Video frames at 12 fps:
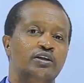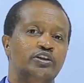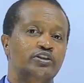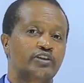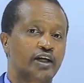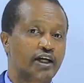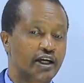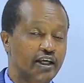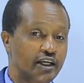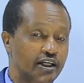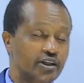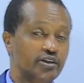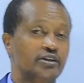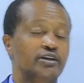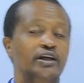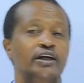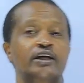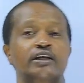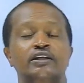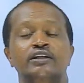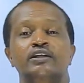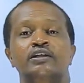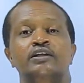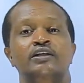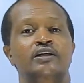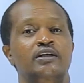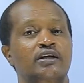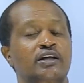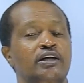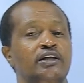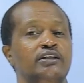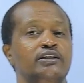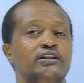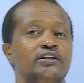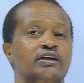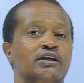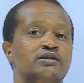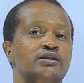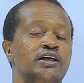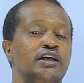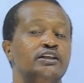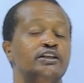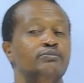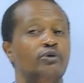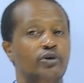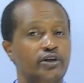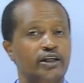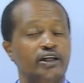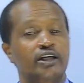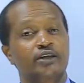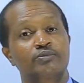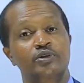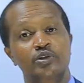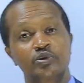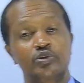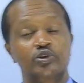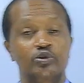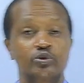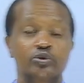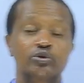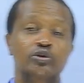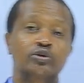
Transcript: drying and smoking can be used to